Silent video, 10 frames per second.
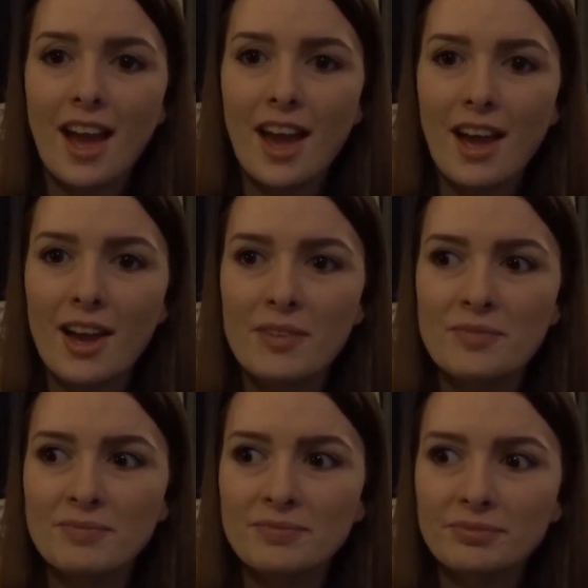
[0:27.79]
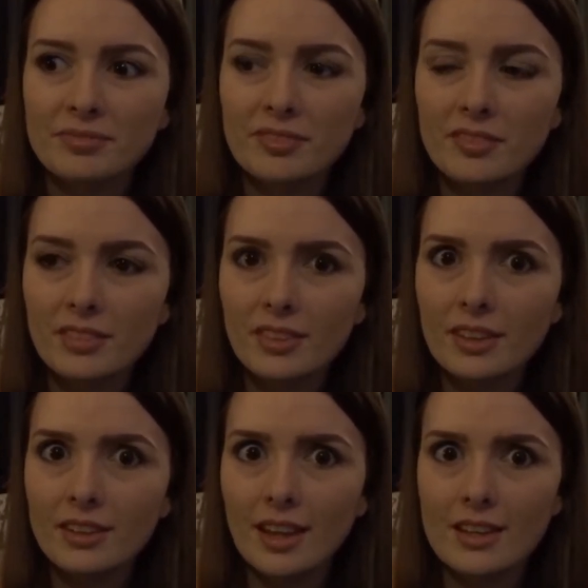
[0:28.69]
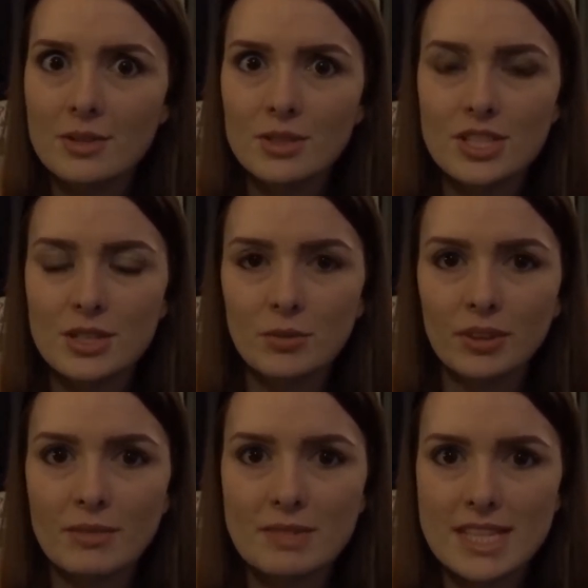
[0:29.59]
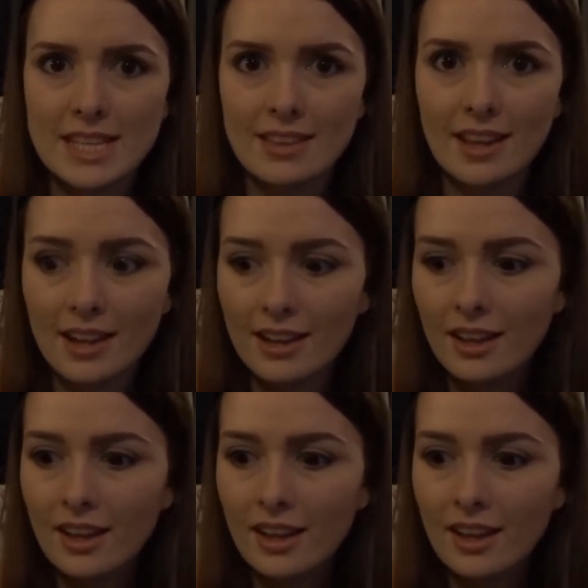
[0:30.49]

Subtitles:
So I just didn't want them to see that.